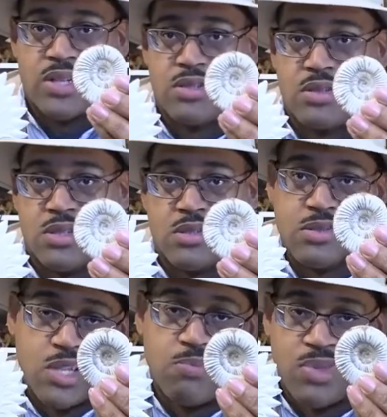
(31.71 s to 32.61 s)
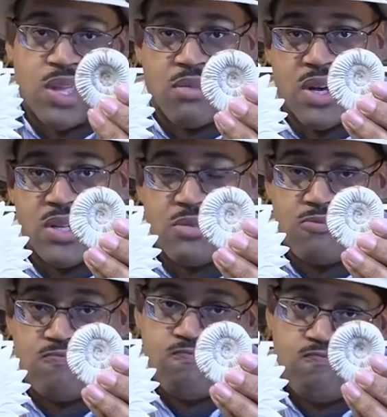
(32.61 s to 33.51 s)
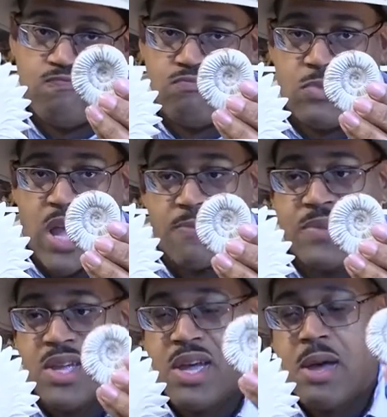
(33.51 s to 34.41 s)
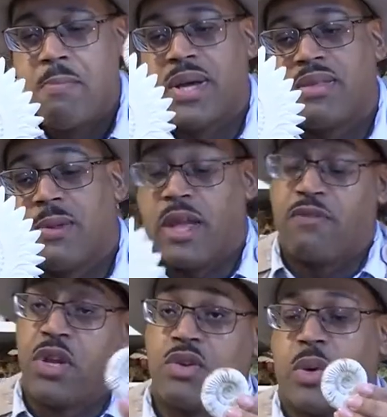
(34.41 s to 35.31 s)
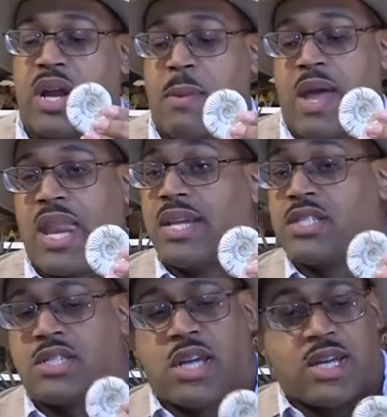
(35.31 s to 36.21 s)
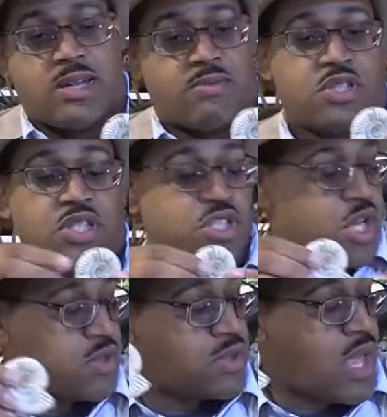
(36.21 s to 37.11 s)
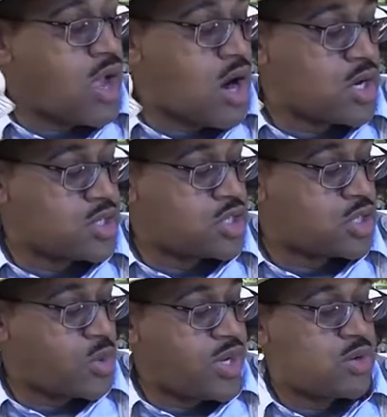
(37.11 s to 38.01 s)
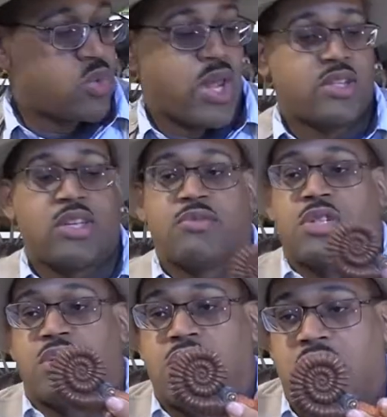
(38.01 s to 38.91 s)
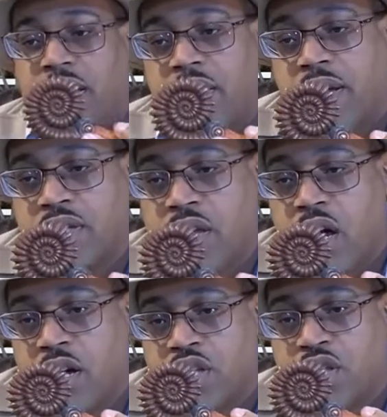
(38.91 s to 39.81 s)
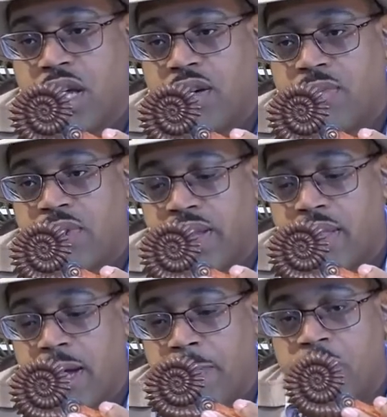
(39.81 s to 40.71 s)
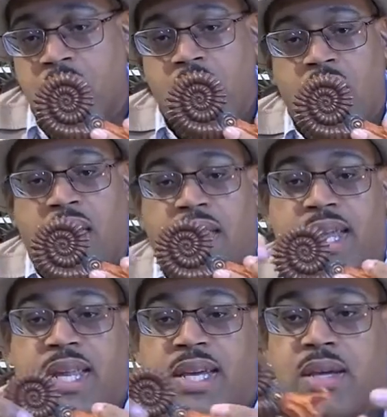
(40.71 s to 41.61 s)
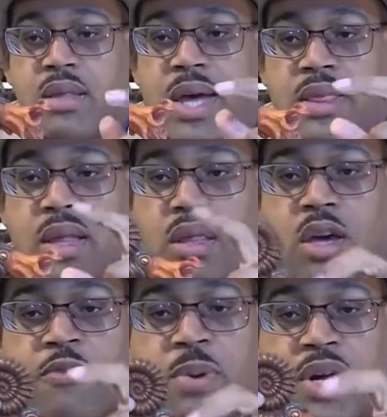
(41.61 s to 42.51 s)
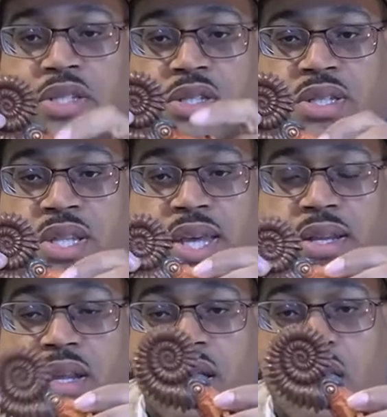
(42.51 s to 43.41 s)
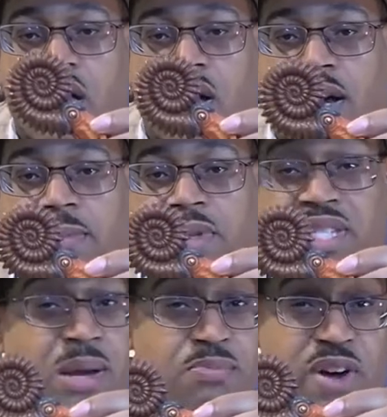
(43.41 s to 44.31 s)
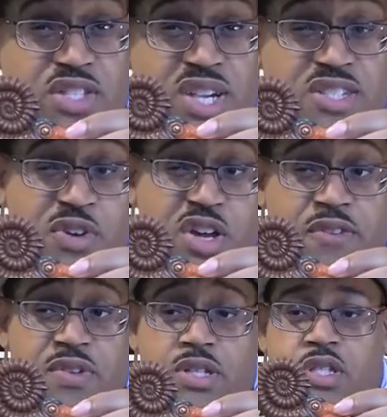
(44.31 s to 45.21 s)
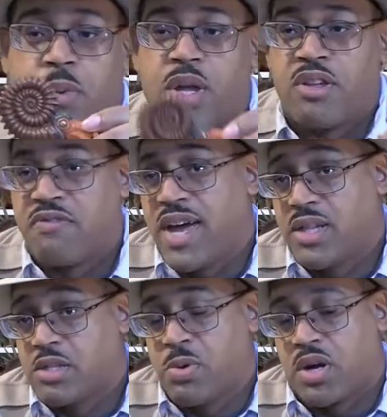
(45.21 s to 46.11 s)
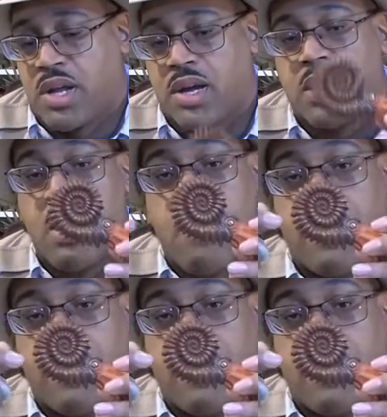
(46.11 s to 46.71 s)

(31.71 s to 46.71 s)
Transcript: It's, it's the same thing, right? It's, yeah. But if you don't know what an ammonite is, uh, just know that they are squid relatives. So you're seeing there's a hard shell right there. And the idea is that the soft parts, the skin, uh, does not fossilize very often, so we only find this part here.